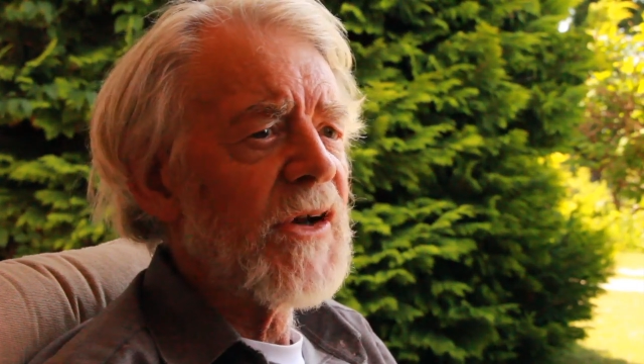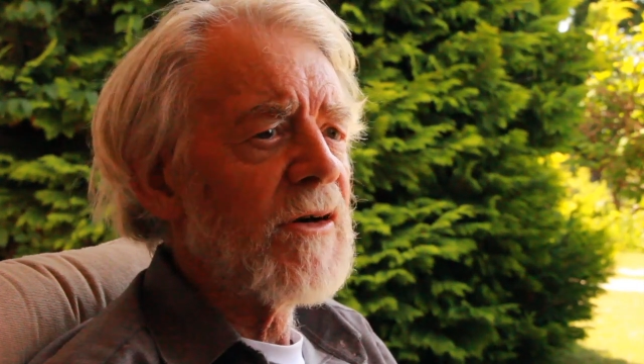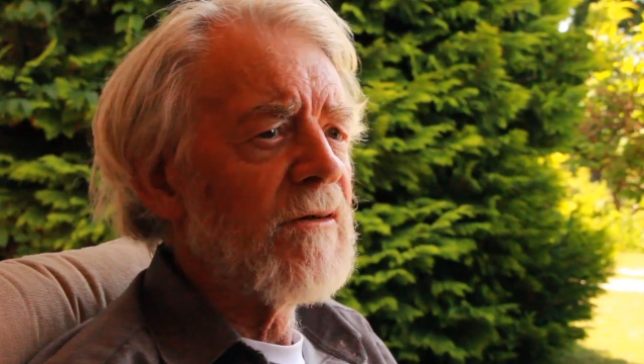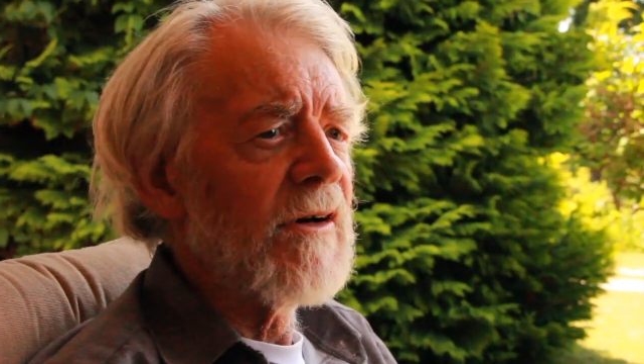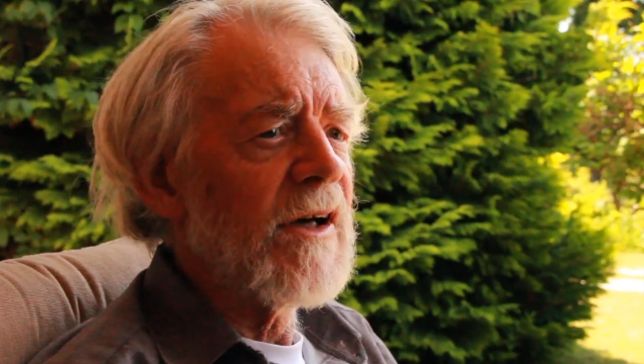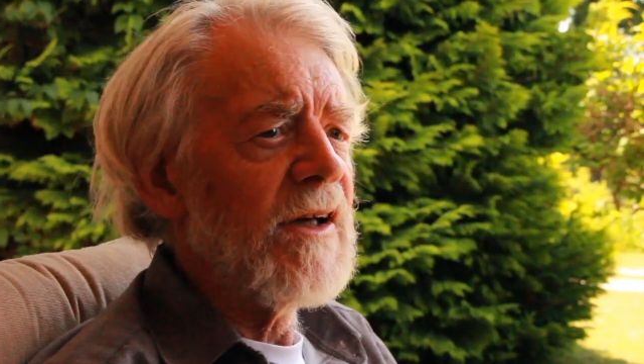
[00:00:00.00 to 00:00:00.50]

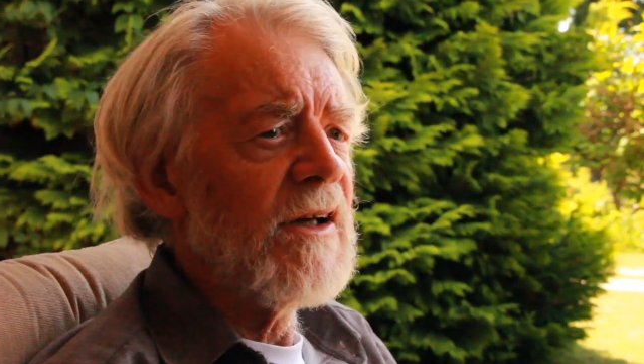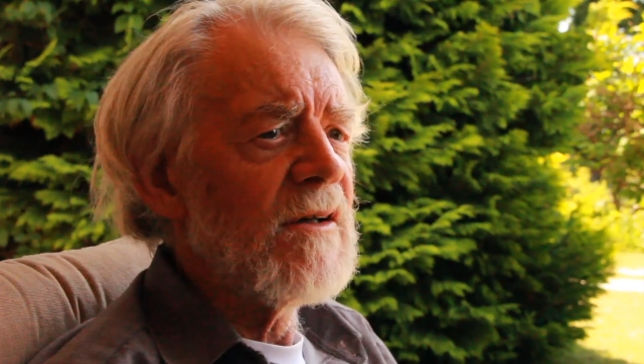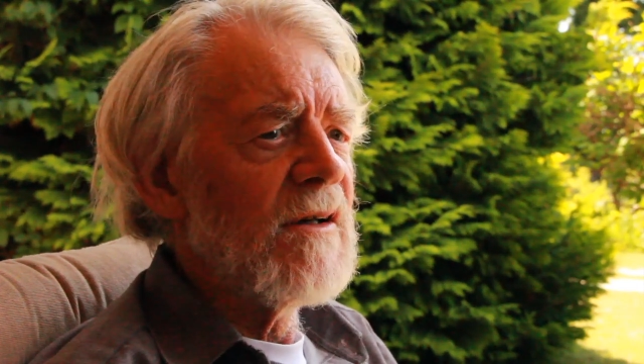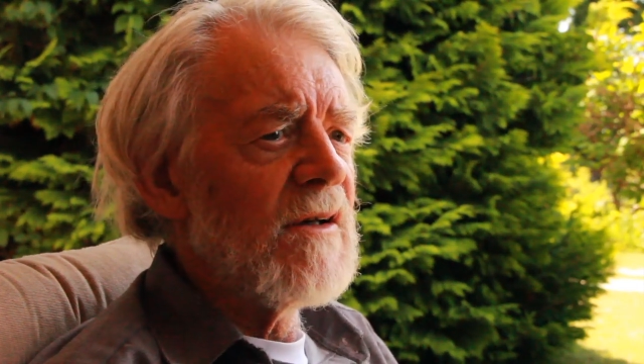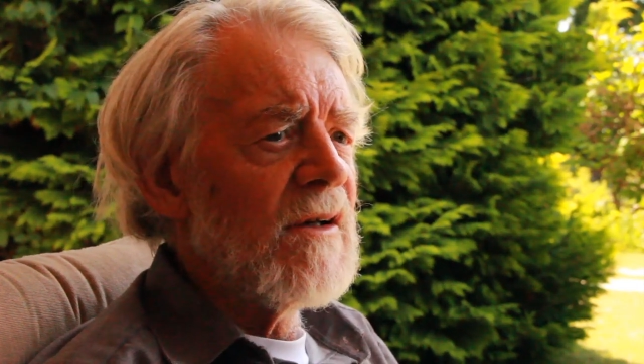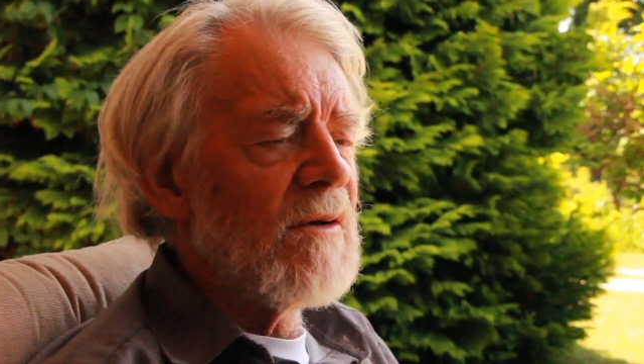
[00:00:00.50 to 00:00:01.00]
degree,
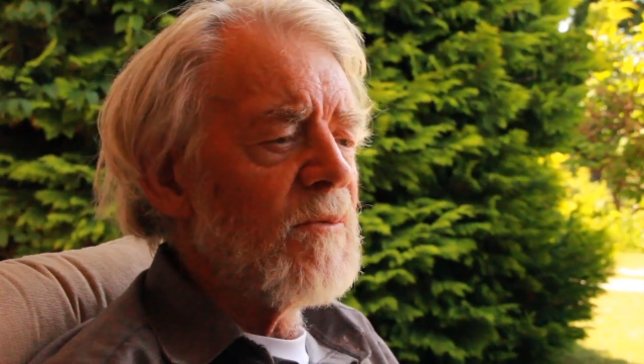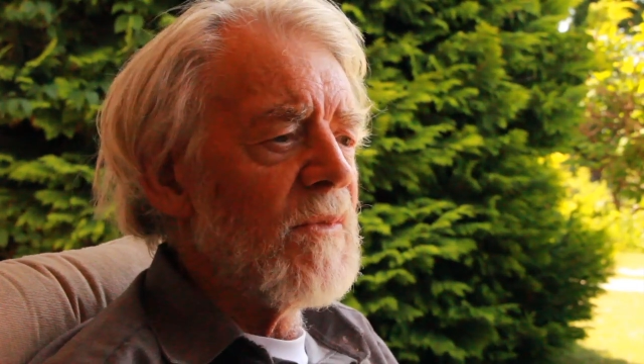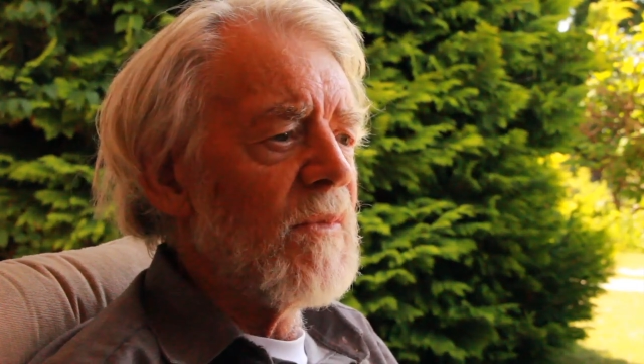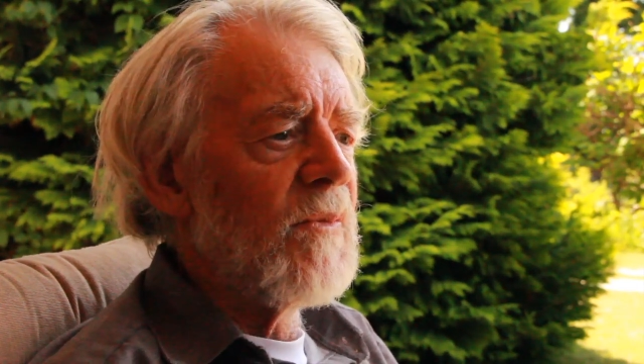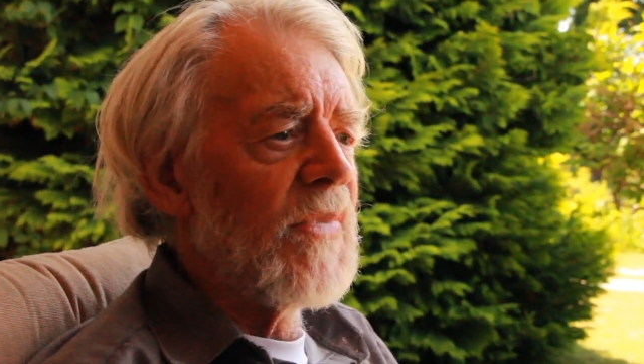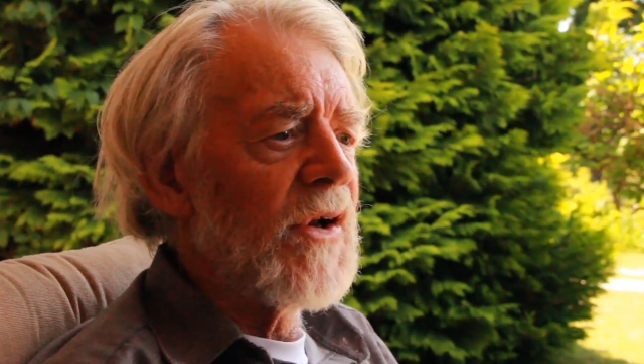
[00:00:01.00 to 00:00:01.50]

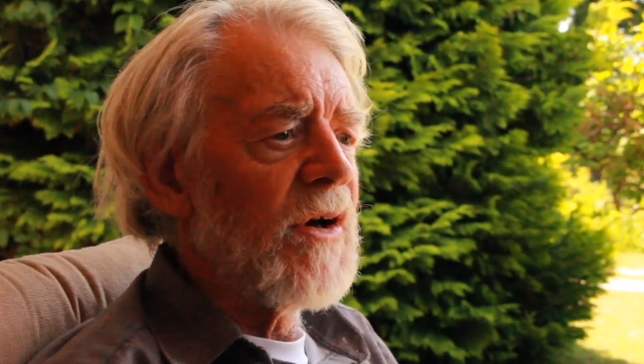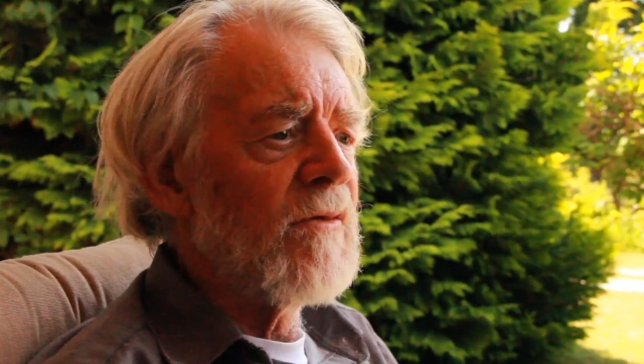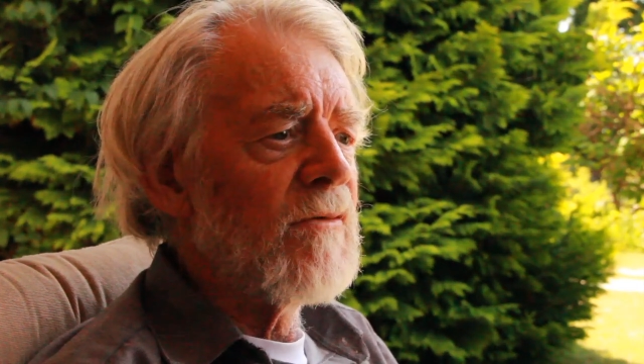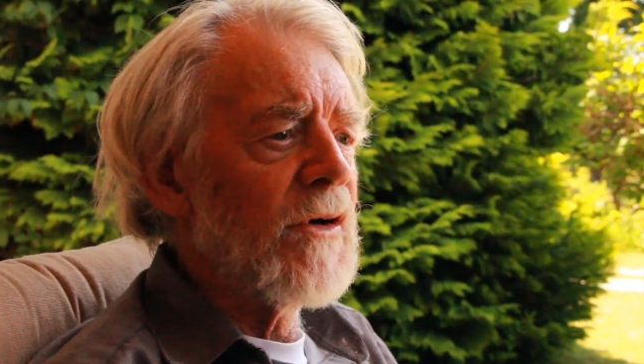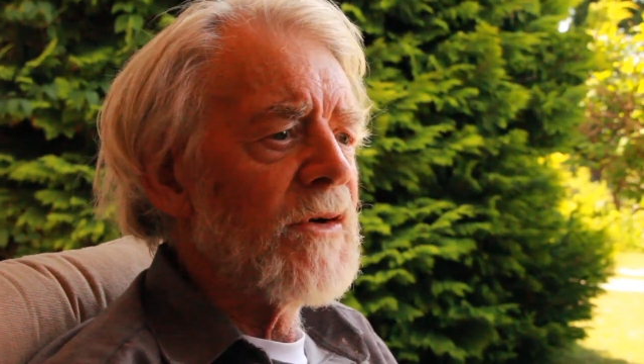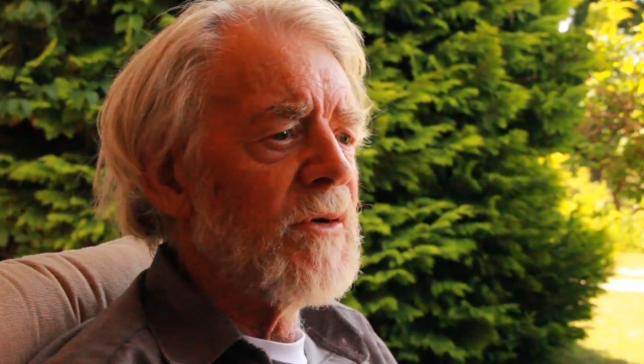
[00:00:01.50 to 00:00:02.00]
but
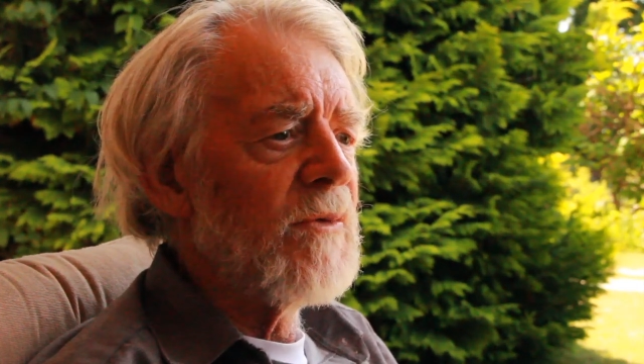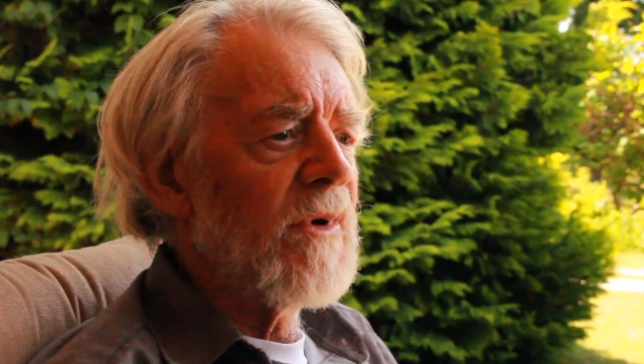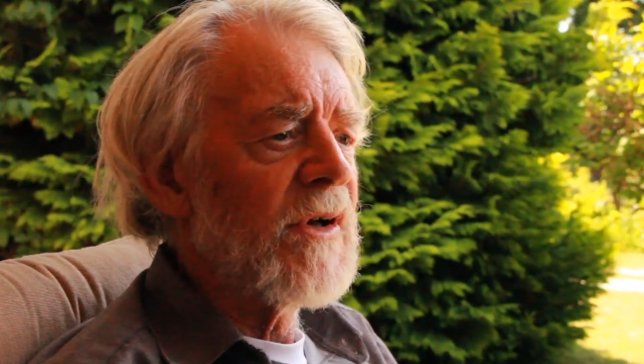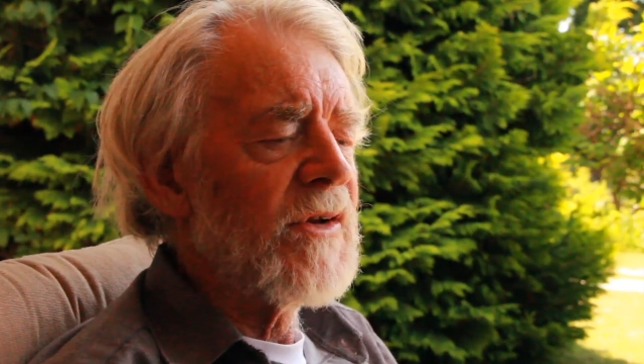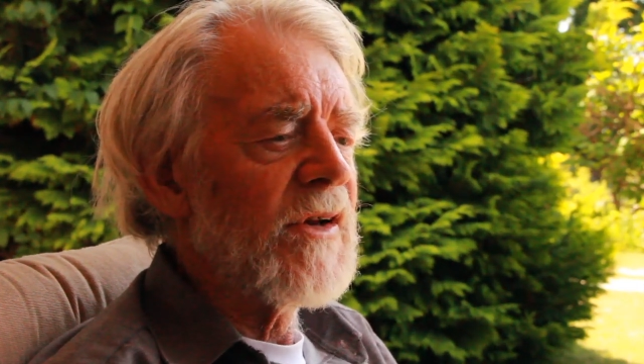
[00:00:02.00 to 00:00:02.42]
I've written, I